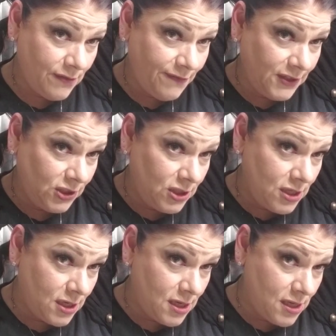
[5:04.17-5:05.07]
fish
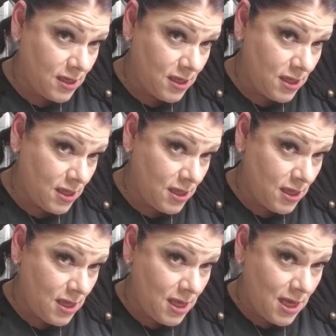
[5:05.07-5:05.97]
hook.
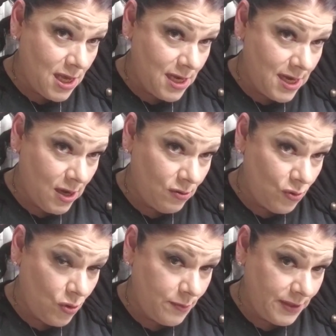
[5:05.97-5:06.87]
Now,
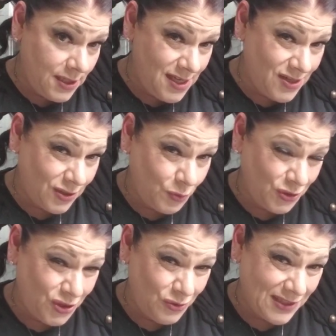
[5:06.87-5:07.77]
normally you're supposed
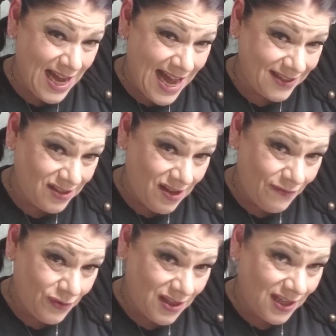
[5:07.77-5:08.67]
to use a hot glove
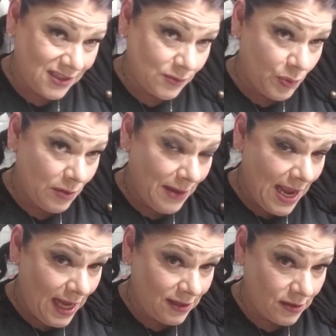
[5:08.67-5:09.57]
with this, but my
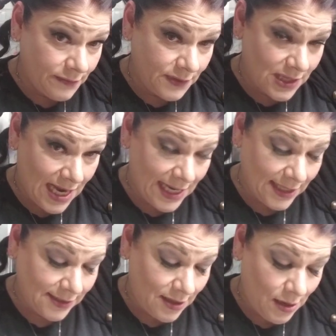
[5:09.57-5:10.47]
hot gloves, I
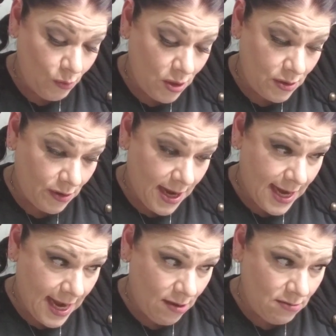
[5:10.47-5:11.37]
guess, are at work right
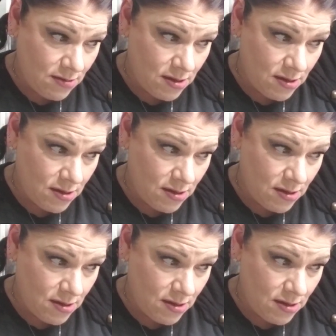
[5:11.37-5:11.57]
now.